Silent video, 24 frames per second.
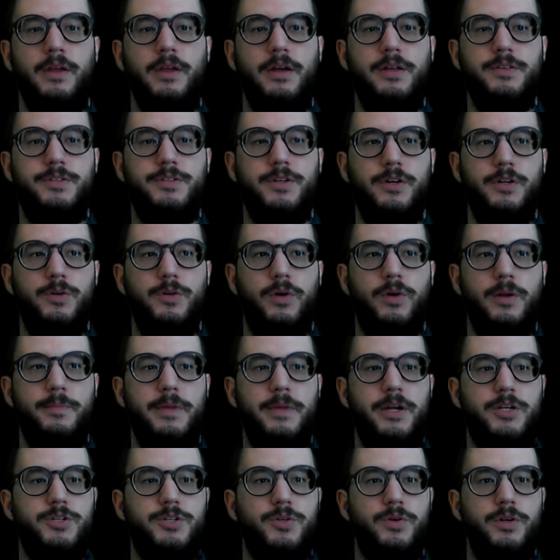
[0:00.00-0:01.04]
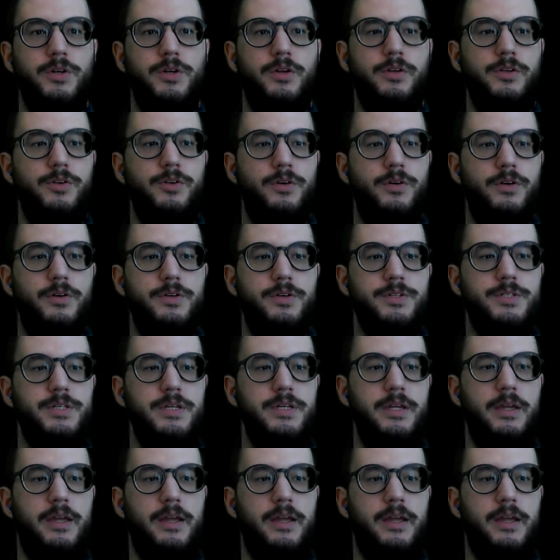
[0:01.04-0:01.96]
And so you want to make sure you're seeing